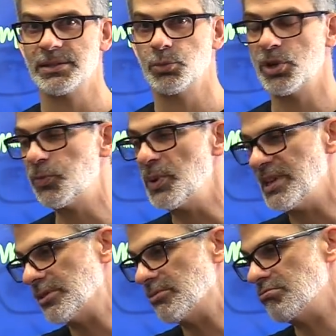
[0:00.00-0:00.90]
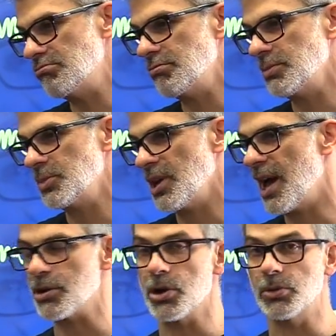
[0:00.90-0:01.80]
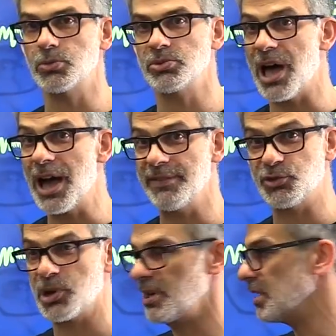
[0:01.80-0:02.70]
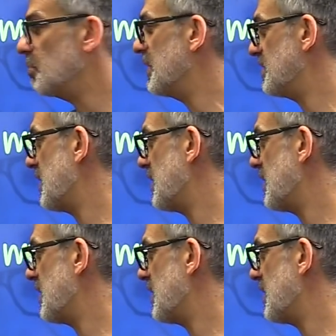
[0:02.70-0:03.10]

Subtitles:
What if we, I don't know, live traded a bit